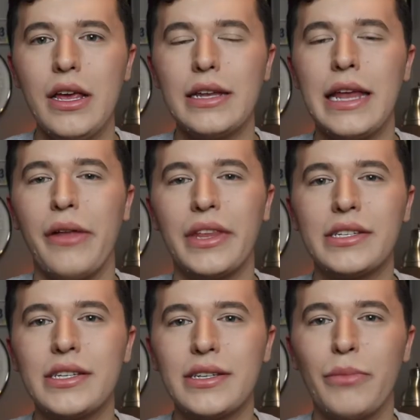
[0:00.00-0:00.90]
Now
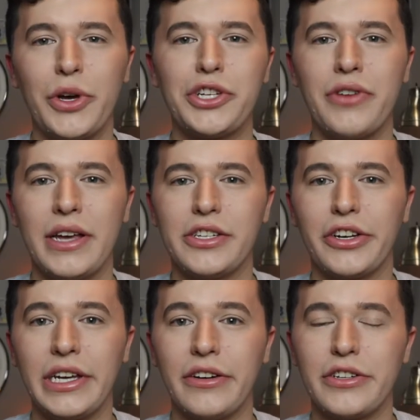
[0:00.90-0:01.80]
this is a
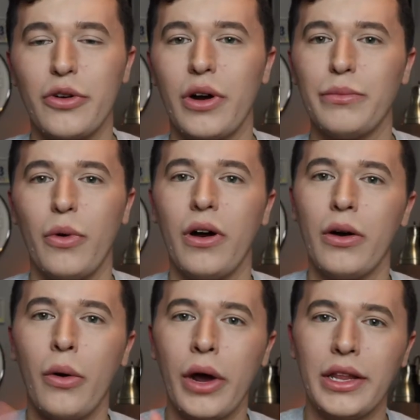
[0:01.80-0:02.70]
moisturizer geared toward
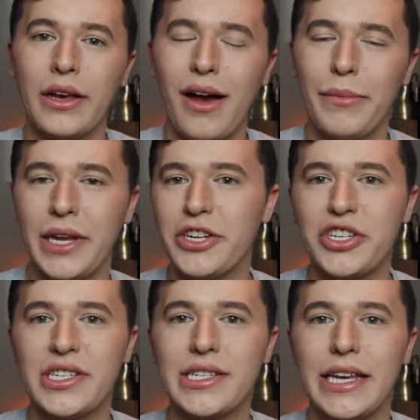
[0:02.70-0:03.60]
more oily
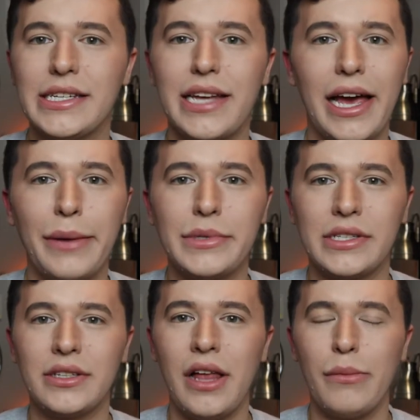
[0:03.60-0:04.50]
combination skin types.
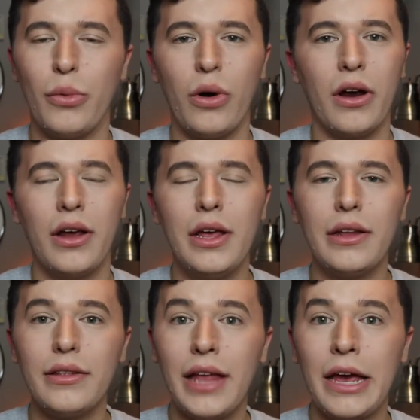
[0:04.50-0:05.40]
It's a lot more
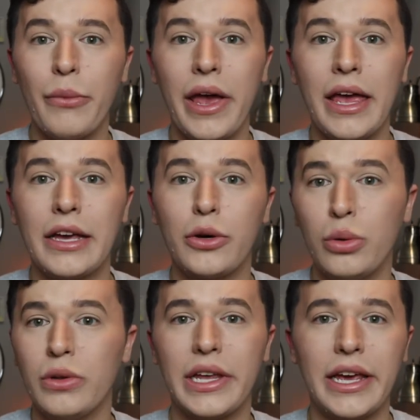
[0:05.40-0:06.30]
lightweight,
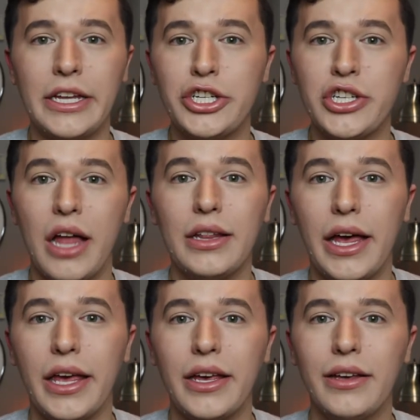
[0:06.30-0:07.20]
cooling, and
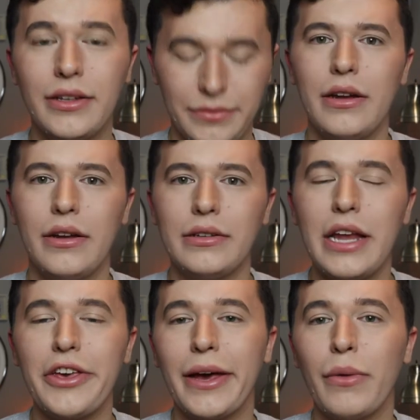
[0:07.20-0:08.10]
gel-like.
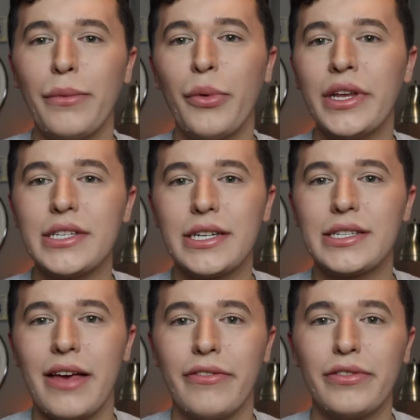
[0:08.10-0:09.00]
Now you get one point six
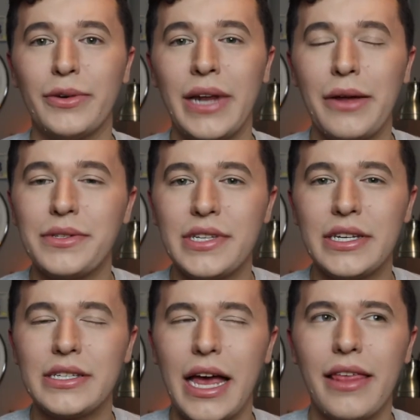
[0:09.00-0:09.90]
seven fluid
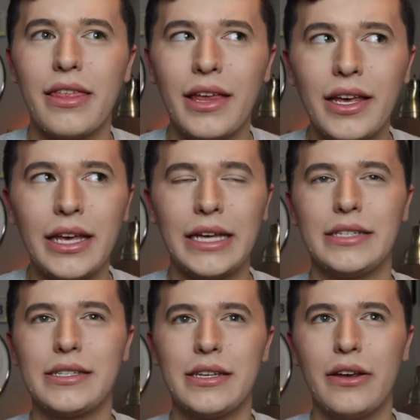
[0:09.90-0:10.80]
ounces. I think
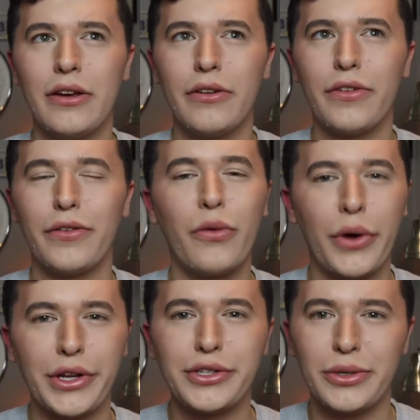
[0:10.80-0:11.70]
it's for
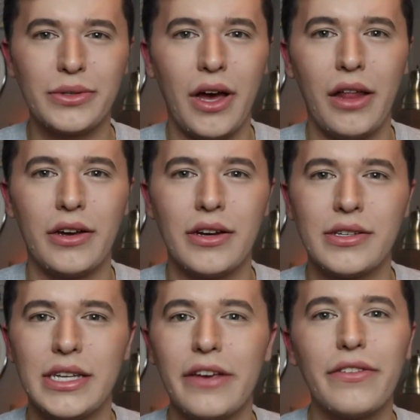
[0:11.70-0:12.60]
forty-two
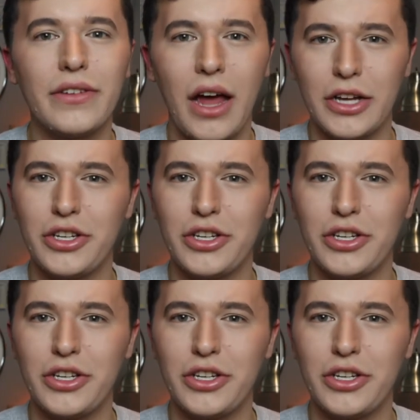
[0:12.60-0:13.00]
dollars, if not